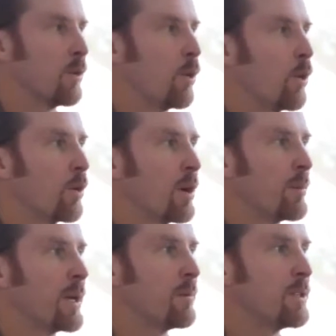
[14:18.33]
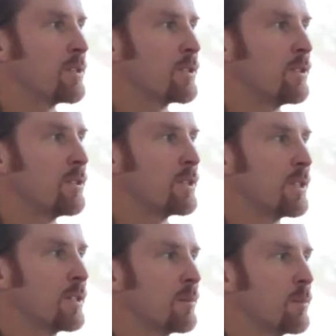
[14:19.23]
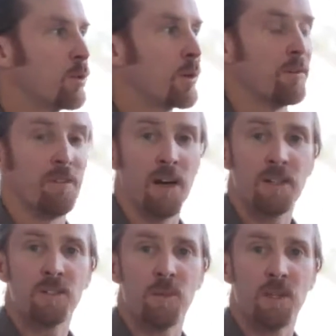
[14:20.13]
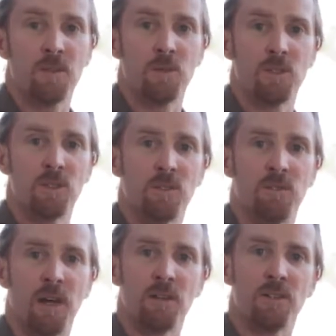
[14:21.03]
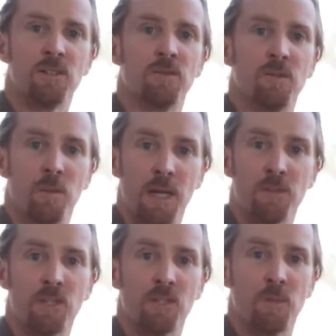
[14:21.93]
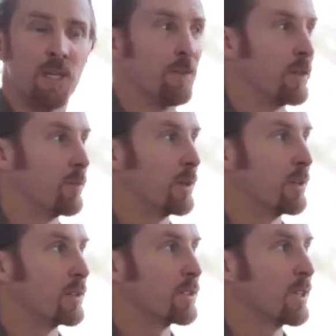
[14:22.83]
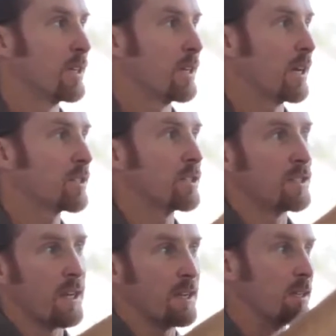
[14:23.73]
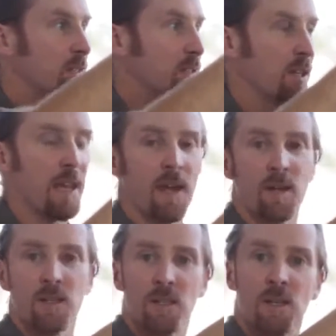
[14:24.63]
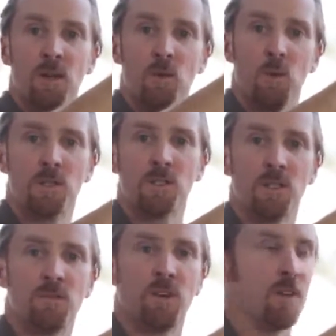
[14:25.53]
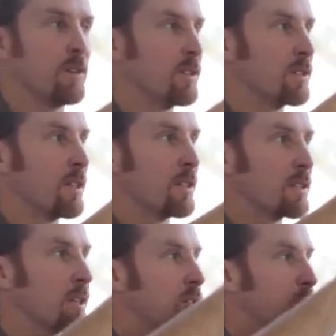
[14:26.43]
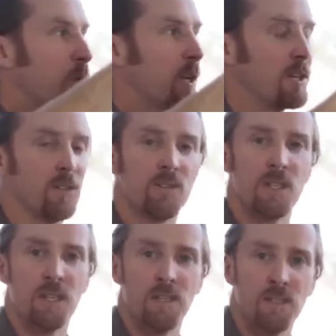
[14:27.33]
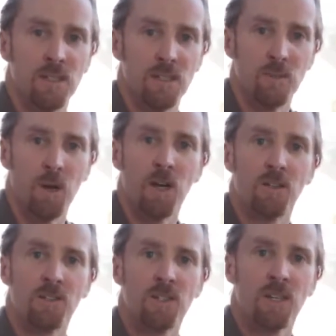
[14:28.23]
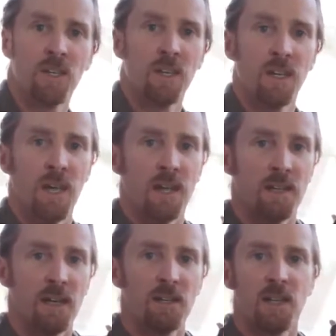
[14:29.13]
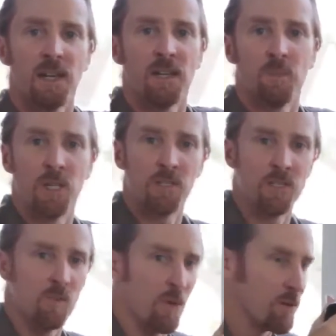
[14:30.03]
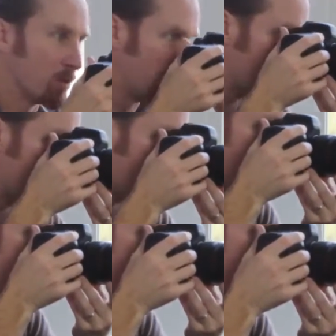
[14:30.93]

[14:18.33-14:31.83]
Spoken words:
or I may be just using the more advanced method, which is evaluative or matrix metering, where it's actually taking into account what's in focus, and it's actually breaking your scene into little blocks and calculating the best exposure for that.